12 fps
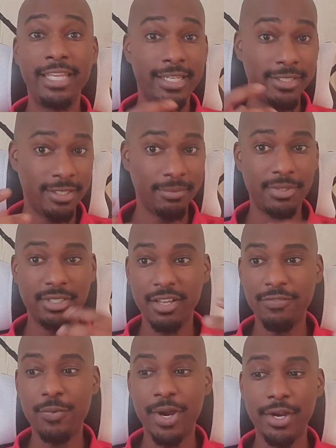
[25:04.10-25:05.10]
into some
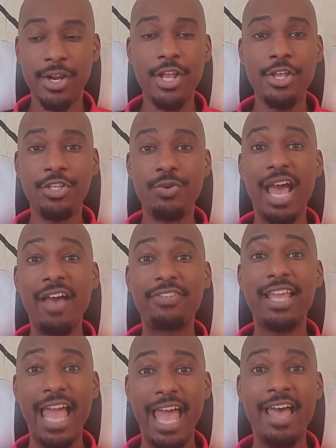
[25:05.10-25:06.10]
stuff where you have
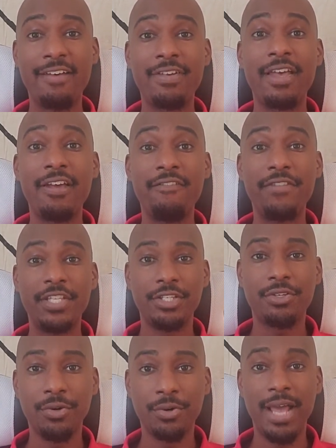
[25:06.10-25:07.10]
to have
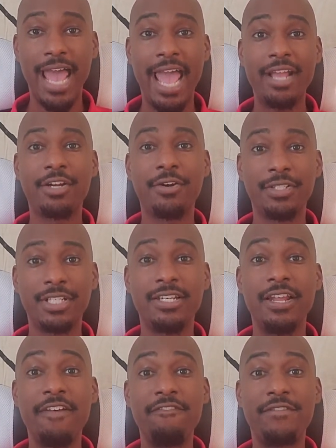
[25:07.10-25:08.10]
physical anchors
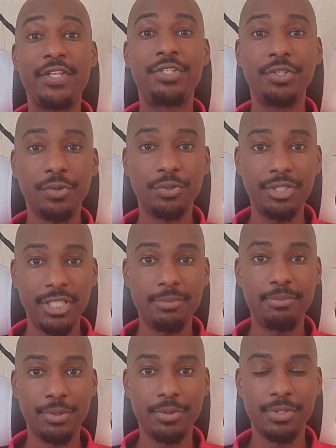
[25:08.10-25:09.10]
and physical
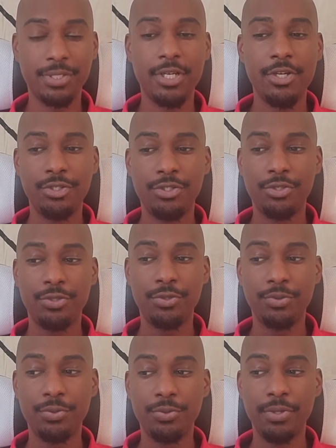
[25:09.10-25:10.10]
symbols
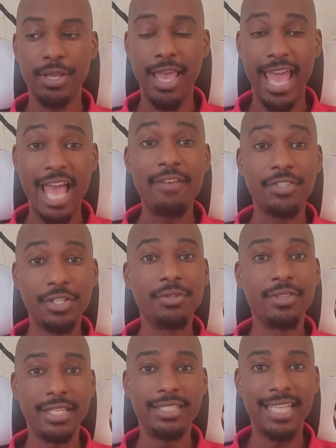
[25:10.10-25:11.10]
to have
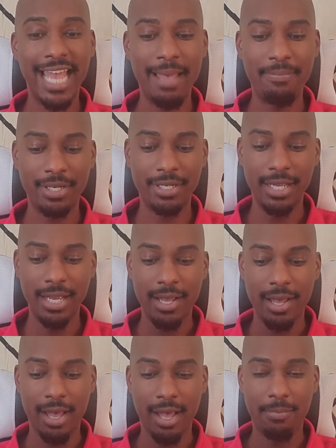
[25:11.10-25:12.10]
certain things happen.
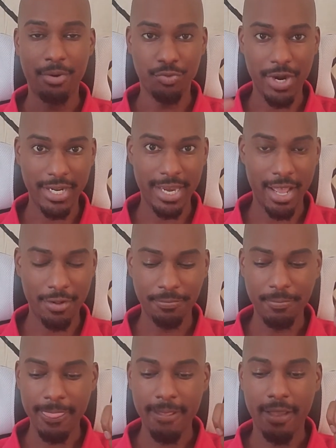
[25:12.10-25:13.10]
But right
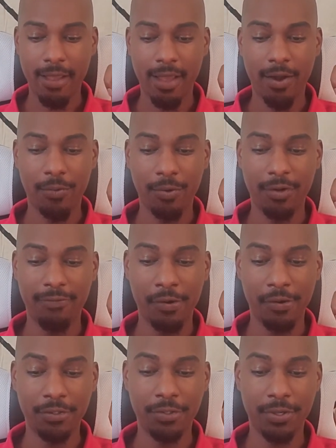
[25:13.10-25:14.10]
now, we're going to
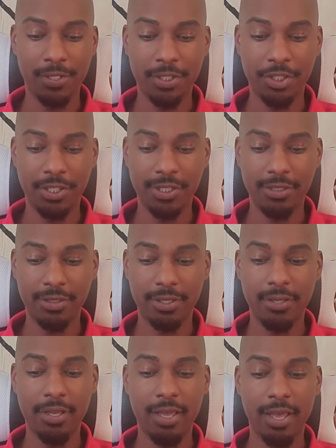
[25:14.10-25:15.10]
focus on just
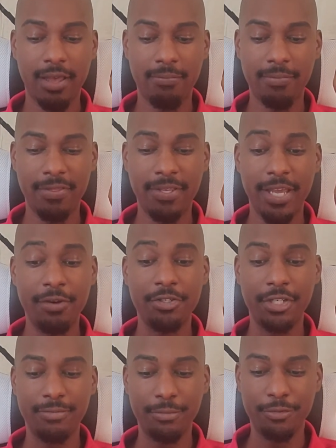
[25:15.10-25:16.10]
the
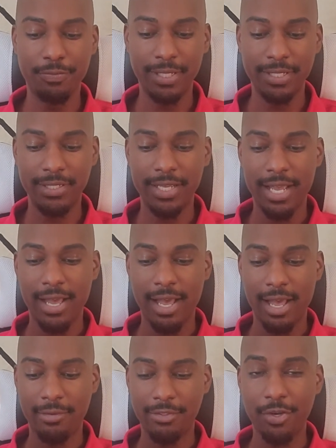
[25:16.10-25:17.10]
energy movements.
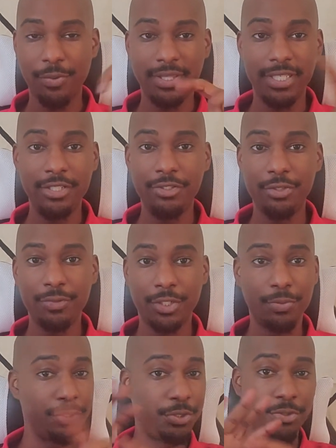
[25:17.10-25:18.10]
So with these two
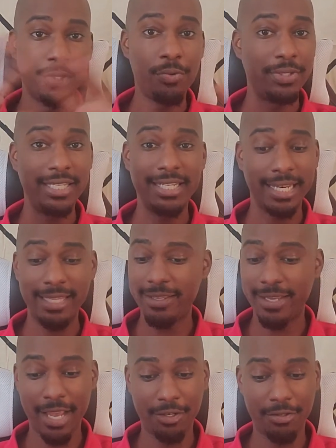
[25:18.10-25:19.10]
rituals, you don't need
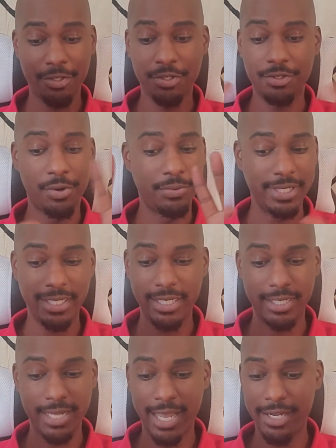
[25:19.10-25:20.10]
anything extra. You don't
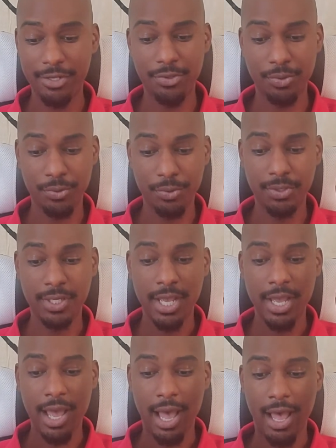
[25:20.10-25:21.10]
need any tools.
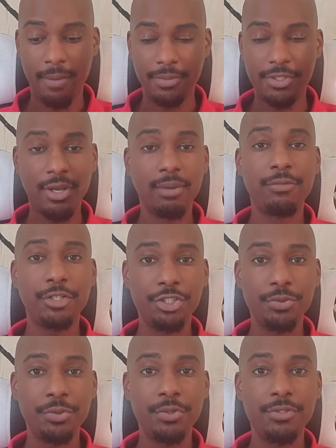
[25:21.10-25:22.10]
Some
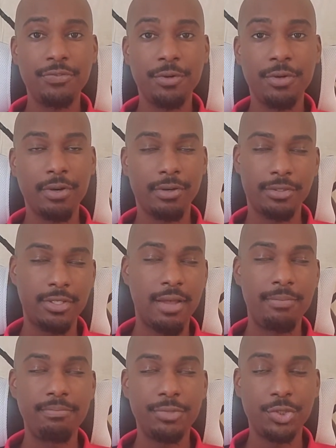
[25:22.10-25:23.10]
rituals or
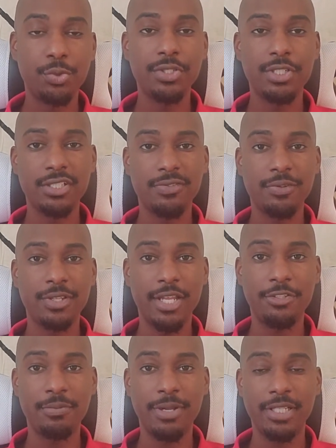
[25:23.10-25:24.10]
some sources for the
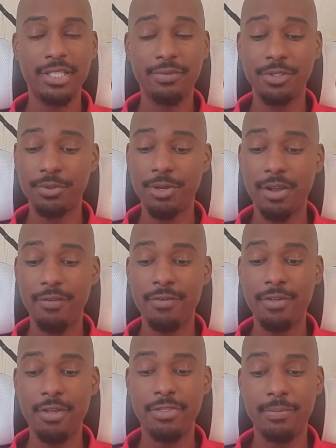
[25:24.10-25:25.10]
Lesser Banishing Ritual
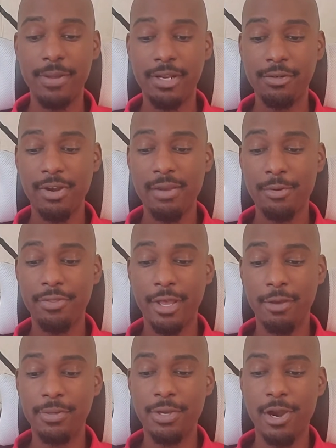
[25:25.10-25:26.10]
of the Pentagram or the
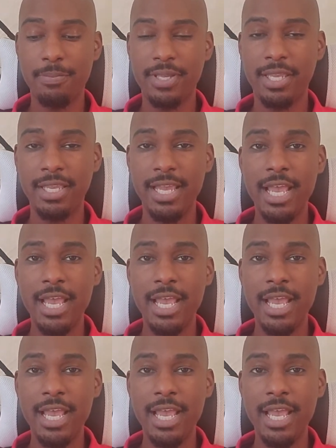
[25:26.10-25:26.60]
LBRP